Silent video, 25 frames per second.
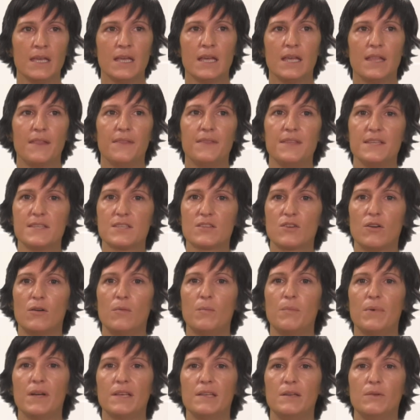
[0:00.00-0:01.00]
This
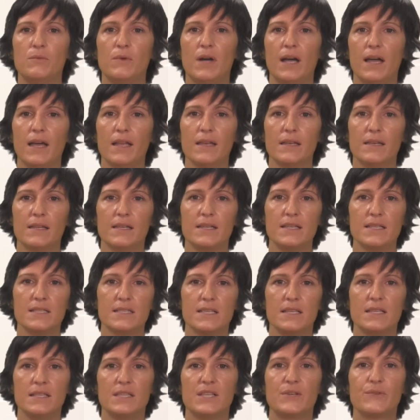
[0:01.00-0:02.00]
company one
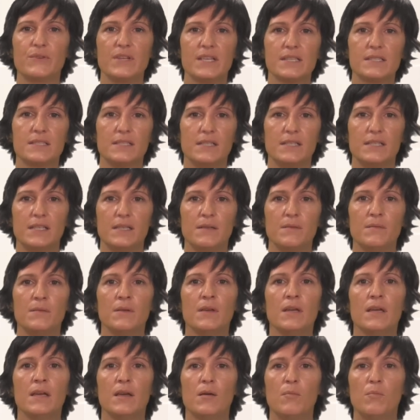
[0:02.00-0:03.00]
is interested in
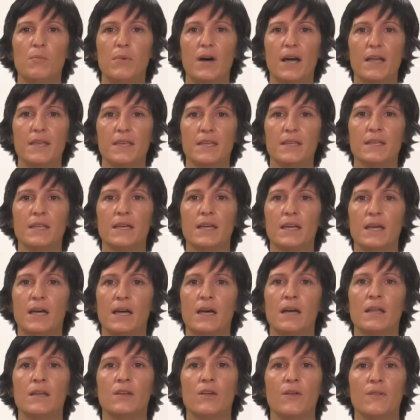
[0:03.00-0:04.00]
buying
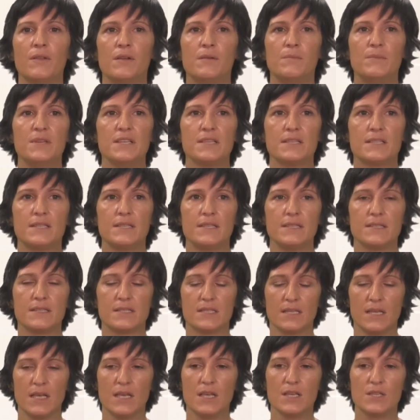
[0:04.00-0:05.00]
another
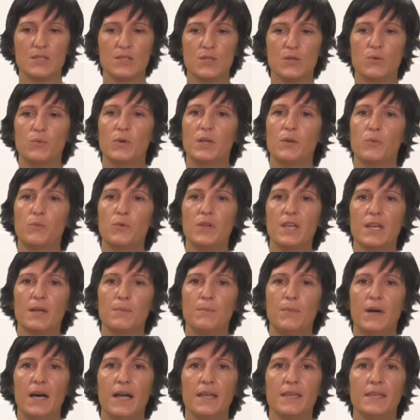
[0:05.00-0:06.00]
business. So when we are
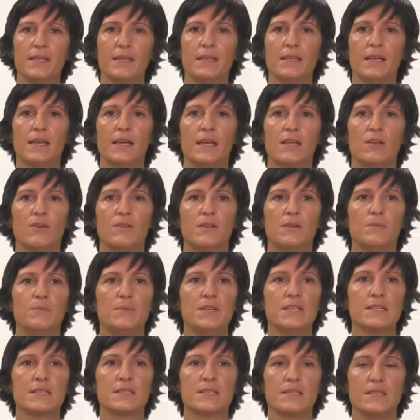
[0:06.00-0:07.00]
buying another
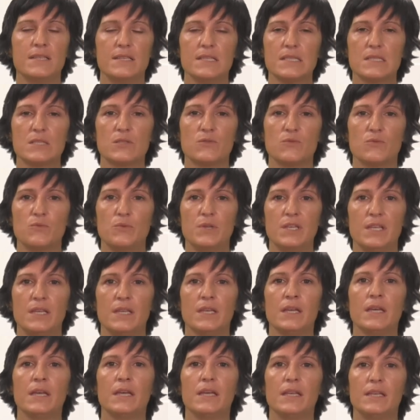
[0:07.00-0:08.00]
business,
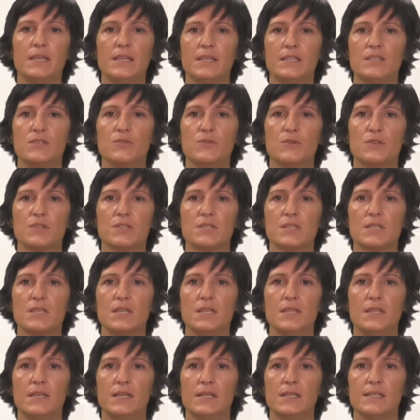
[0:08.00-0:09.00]
we need to
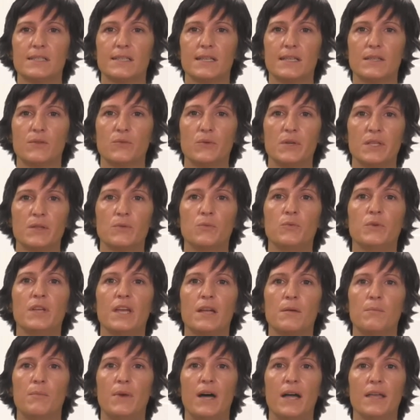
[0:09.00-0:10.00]
consider that what we
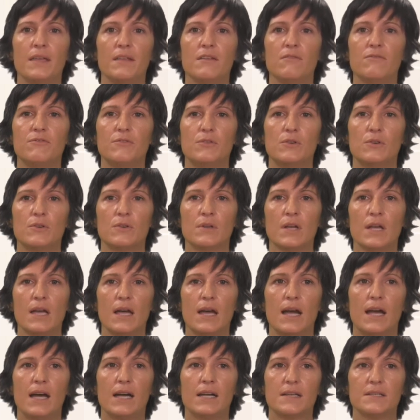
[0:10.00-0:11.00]
are buying for
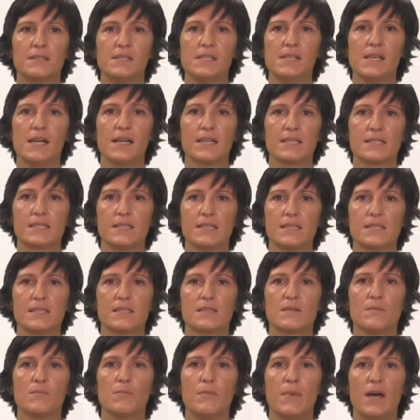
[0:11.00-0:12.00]
are the
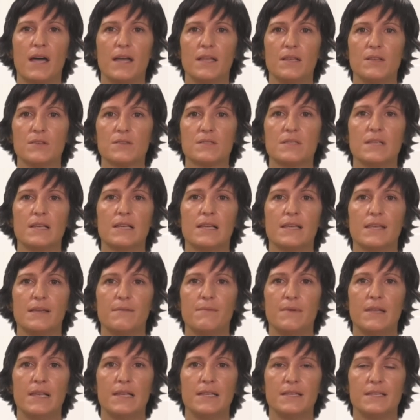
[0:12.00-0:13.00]
assets minus the
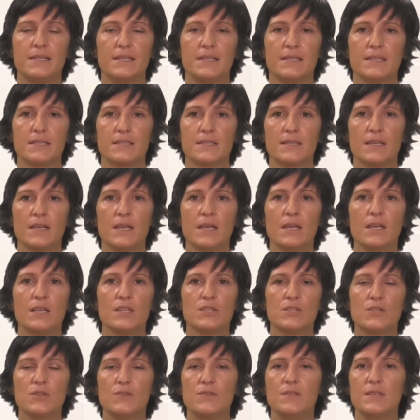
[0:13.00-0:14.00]
liabilities.
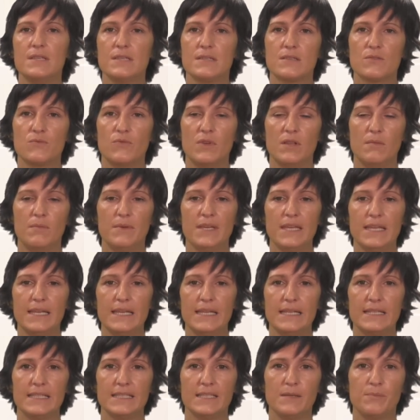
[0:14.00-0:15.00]
So this will
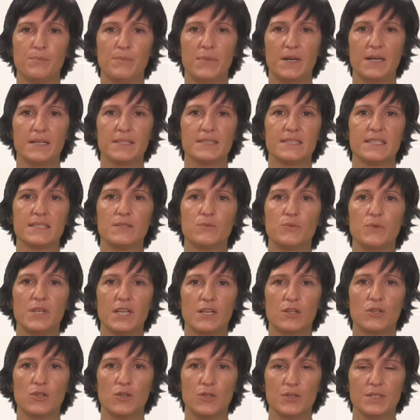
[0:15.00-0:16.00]
be the parts that we
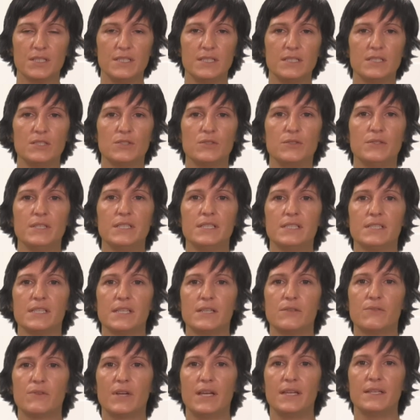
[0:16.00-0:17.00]
are going to
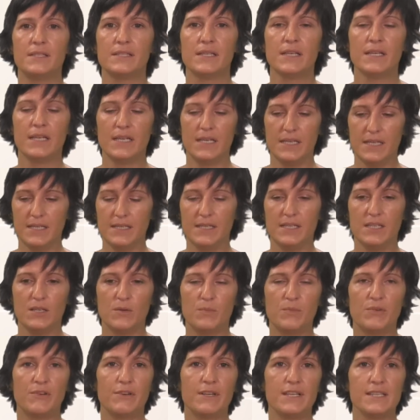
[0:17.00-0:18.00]
integrate in the
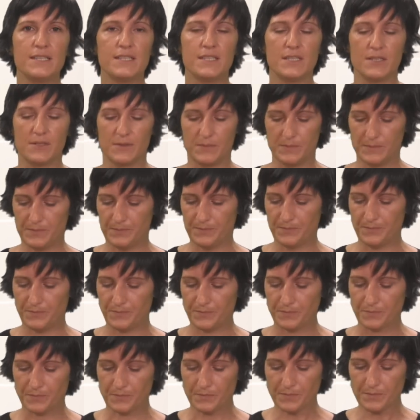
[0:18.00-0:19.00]
operation.
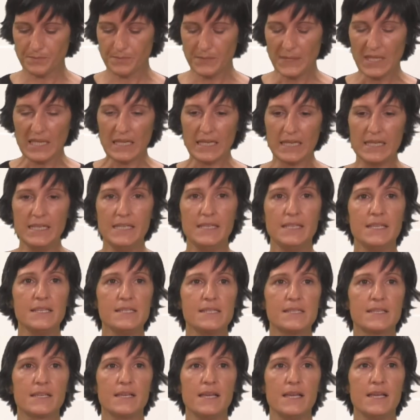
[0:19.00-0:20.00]
In
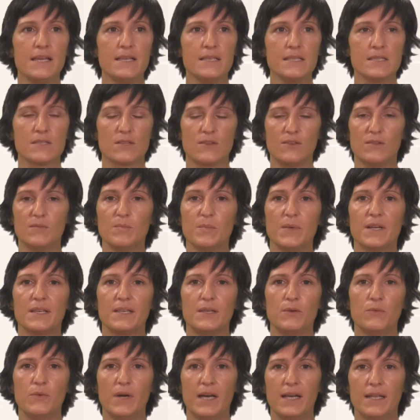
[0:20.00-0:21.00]
this case,
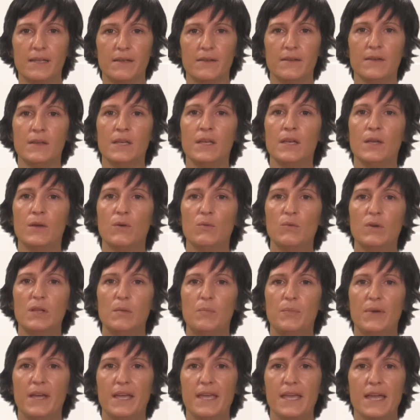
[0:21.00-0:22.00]
company one will
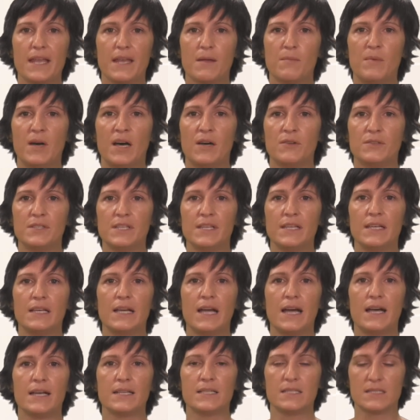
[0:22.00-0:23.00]
pay an amount in
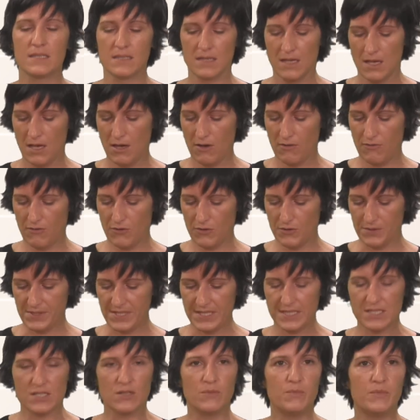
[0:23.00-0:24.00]
cash for
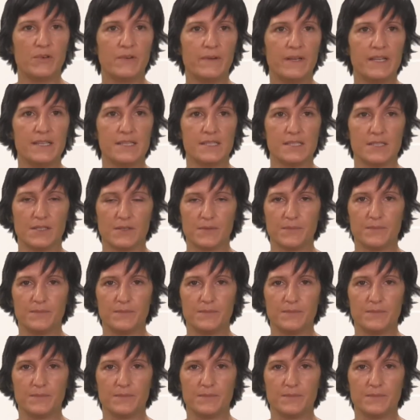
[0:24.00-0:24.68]
this operation.